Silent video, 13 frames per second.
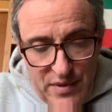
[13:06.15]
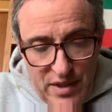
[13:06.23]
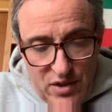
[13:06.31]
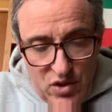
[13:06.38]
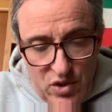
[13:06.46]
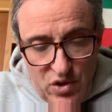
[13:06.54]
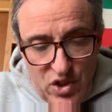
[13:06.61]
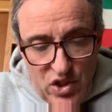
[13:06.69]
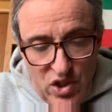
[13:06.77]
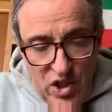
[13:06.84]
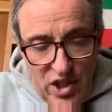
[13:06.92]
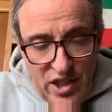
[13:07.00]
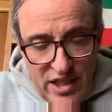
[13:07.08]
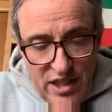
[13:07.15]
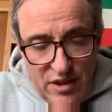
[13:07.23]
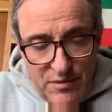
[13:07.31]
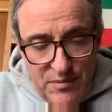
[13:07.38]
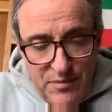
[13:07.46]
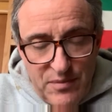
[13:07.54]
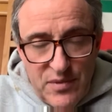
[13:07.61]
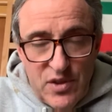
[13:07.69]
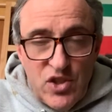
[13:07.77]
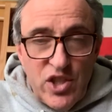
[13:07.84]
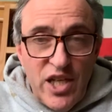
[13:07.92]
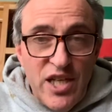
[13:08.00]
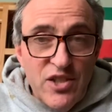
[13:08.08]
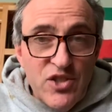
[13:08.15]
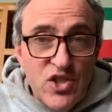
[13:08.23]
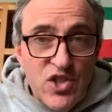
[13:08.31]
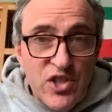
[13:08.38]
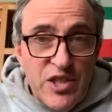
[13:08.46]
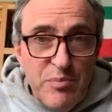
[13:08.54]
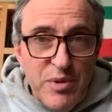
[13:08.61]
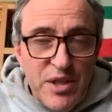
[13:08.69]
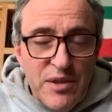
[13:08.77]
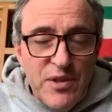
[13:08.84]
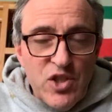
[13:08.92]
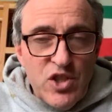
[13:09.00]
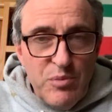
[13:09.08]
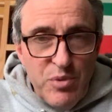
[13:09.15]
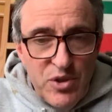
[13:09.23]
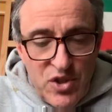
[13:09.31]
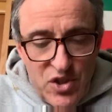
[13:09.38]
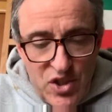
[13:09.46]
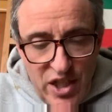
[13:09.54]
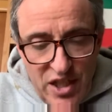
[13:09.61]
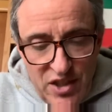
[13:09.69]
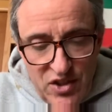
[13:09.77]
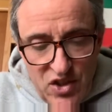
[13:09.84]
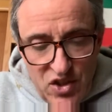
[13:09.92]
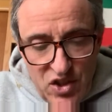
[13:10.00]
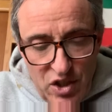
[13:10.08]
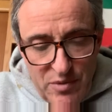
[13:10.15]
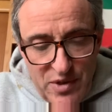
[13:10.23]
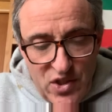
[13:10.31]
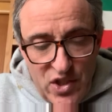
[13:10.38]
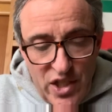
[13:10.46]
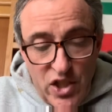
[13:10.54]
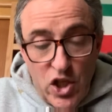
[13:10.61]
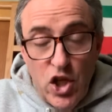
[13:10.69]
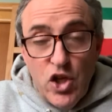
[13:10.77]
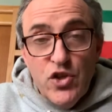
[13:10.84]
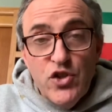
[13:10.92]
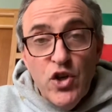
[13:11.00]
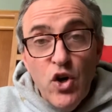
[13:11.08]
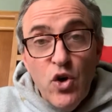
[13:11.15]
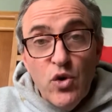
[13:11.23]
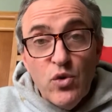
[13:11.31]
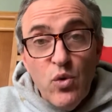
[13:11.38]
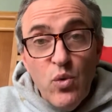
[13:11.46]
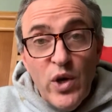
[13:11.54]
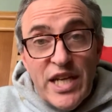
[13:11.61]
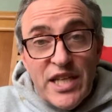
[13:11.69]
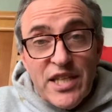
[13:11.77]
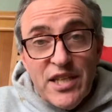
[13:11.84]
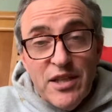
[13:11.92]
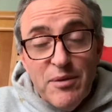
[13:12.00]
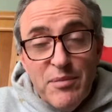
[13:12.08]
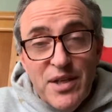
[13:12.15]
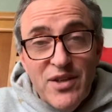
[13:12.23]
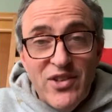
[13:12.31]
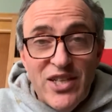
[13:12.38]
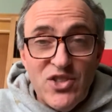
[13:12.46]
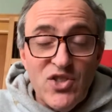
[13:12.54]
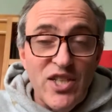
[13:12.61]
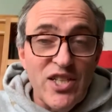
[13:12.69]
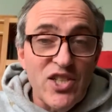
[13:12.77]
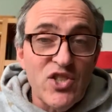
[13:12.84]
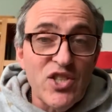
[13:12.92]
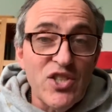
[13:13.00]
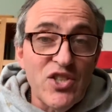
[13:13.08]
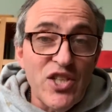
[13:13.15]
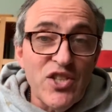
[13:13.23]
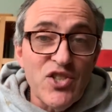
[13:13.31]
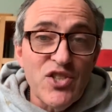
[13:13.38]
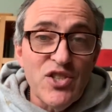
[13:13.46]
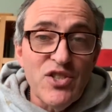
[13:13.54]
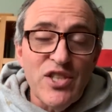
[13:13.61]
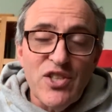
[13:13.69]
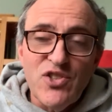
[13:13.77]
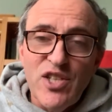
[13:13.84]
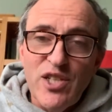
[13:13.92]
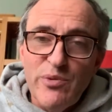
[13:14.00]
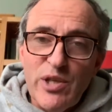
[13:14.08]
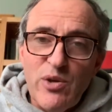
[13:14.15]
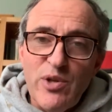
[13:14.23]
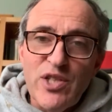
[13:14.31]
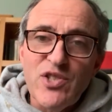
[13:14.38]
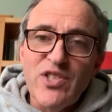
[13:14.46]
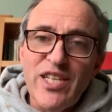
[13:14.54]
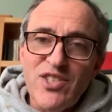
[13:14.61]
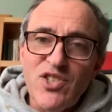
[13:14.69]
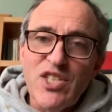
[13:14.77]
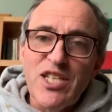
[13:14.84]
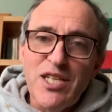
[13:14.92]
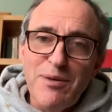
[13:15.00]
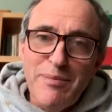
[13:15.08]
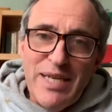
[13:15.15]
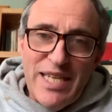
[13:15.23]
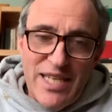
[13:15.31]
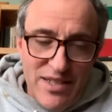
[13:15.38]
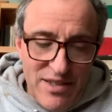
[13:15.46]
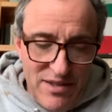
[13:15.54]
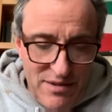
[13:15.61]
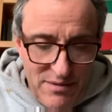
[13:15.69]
And so she's gone out. The child is sleeping, and she put the child in his arms and said, don't wake him. Now, that's not a suggestion. That's not a request. That's a command.